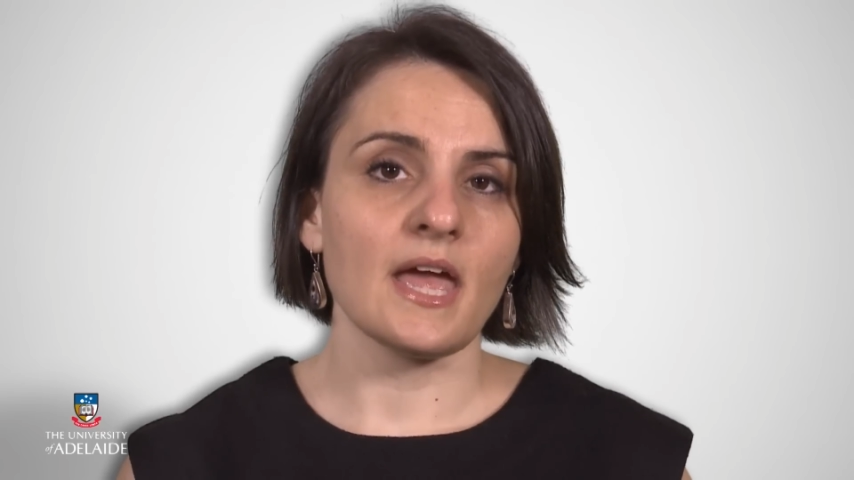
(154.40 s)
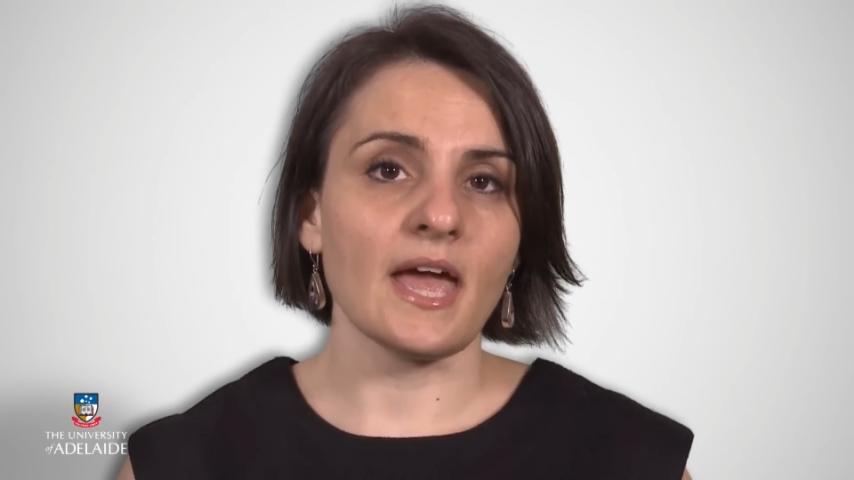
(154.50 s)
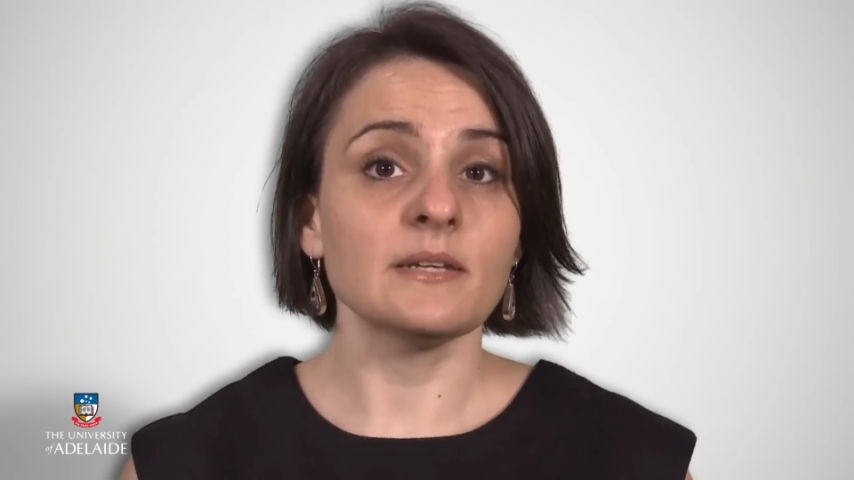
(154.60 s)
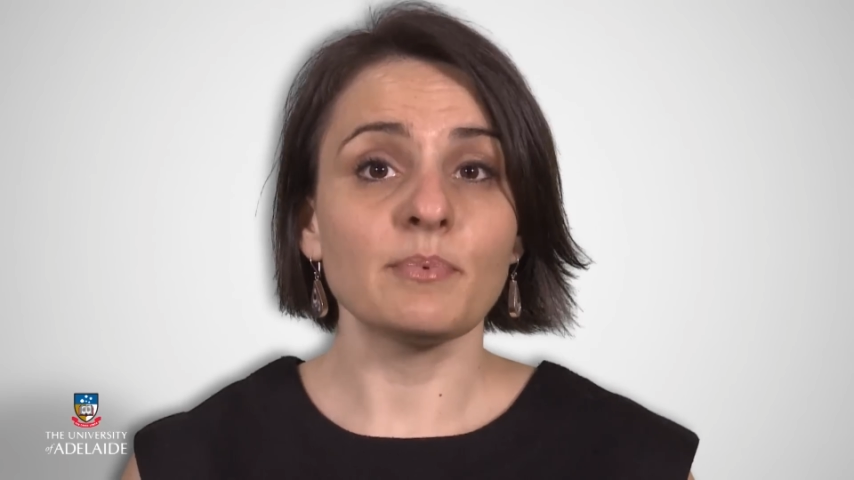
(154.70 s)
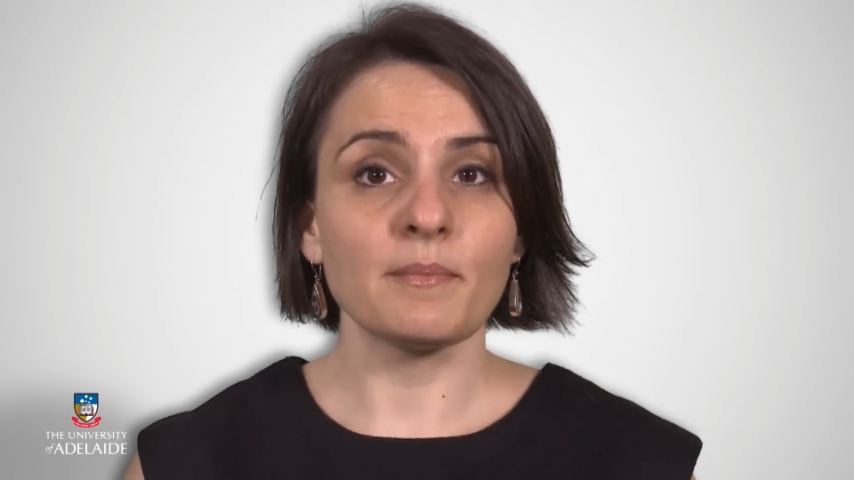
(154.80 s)

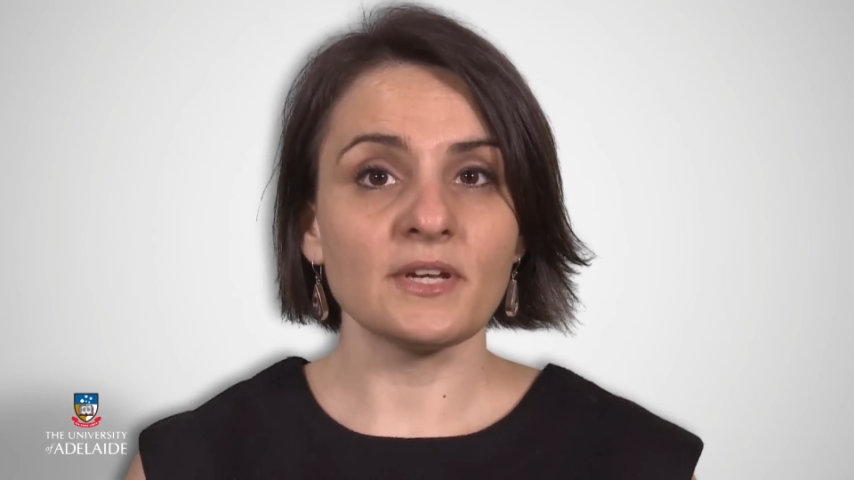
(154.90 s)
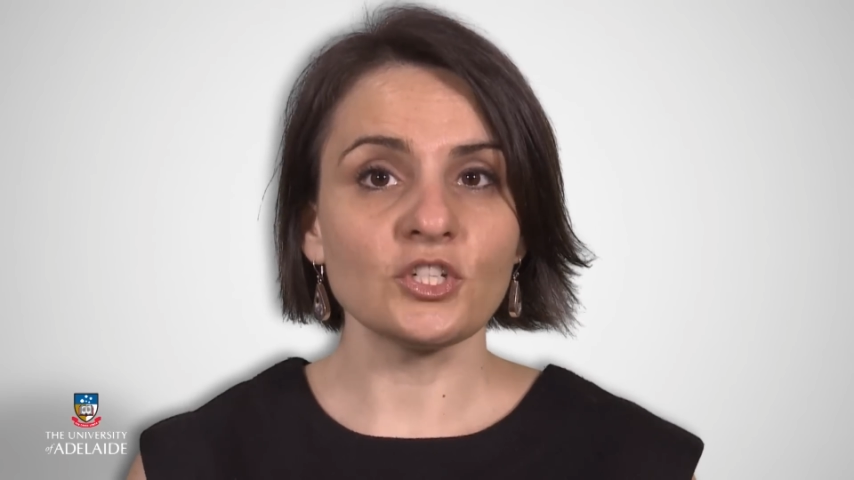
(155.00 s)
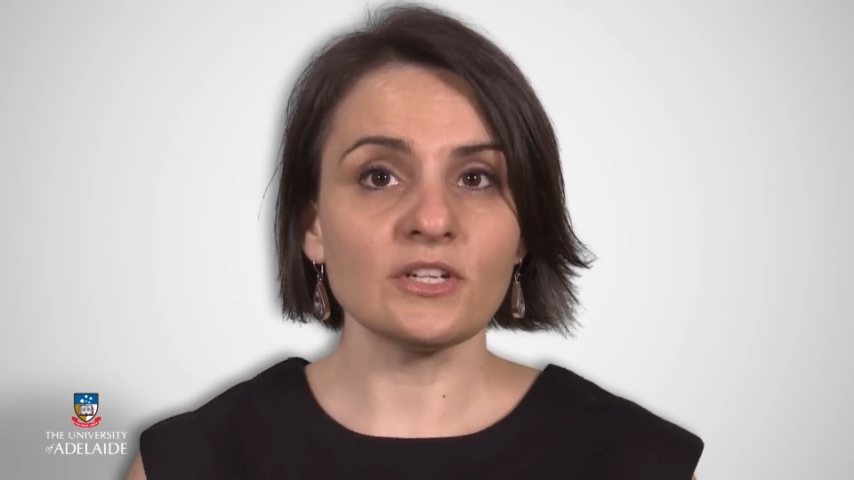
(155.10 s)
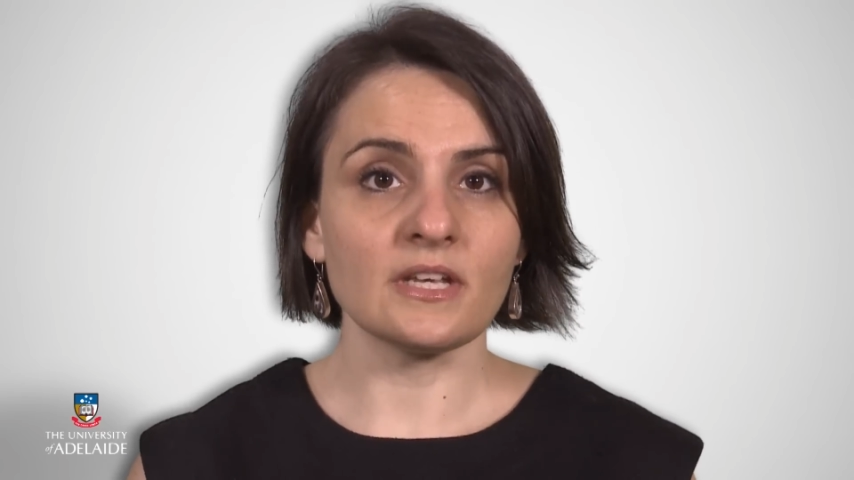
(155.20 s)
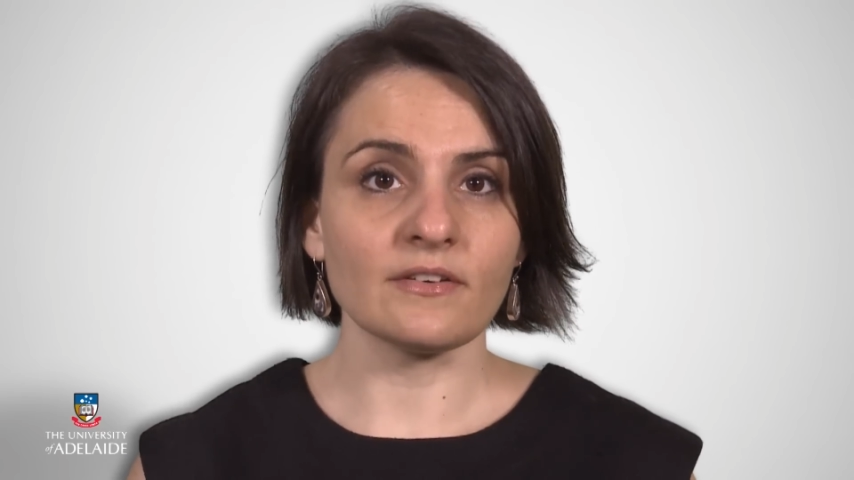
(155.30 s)
and
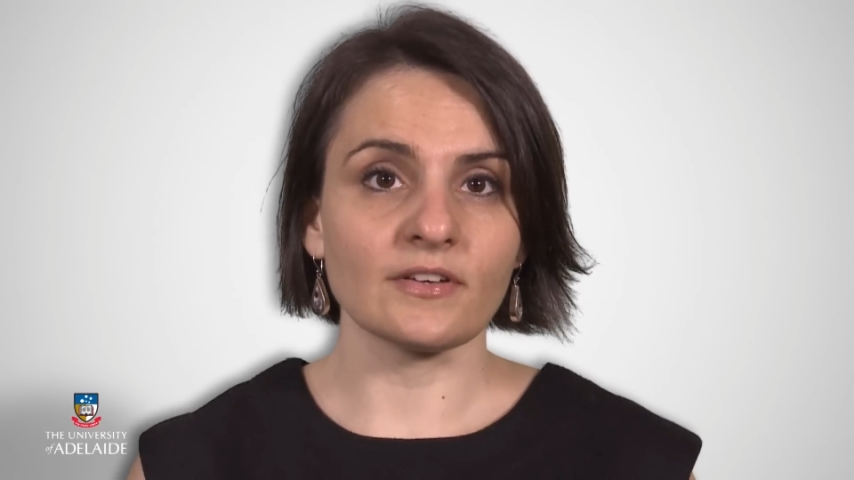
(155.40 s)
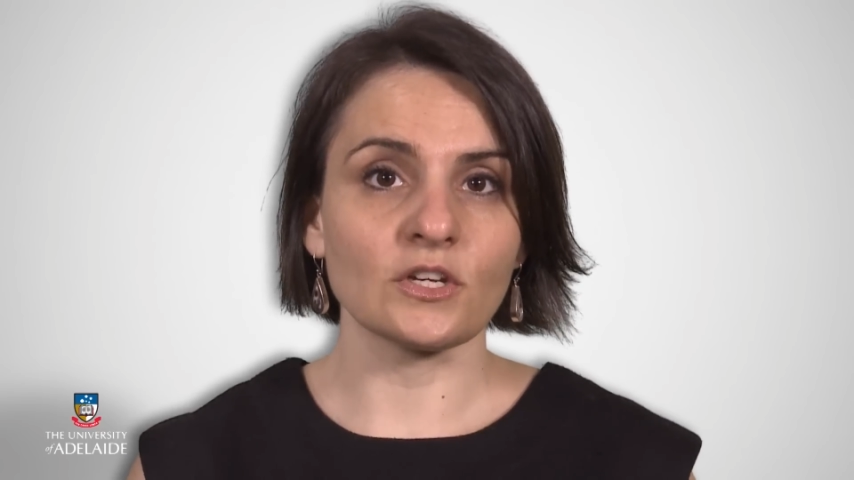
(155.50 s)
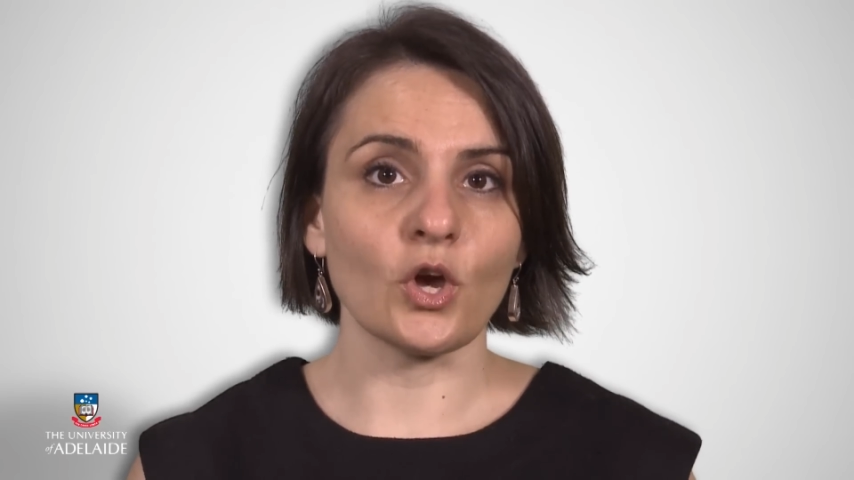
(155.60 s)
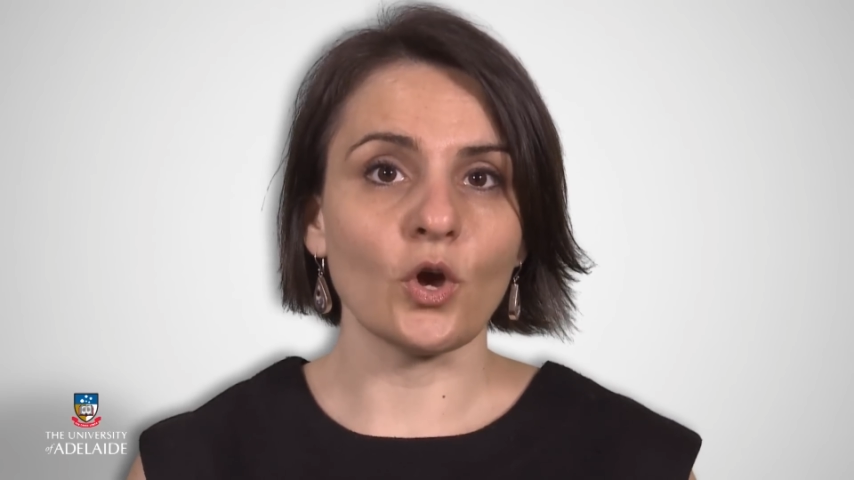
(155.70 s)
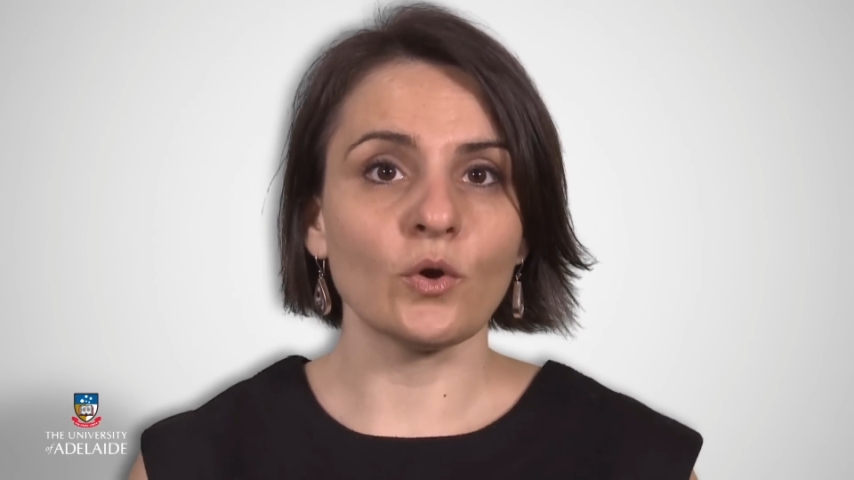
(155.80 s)
permission given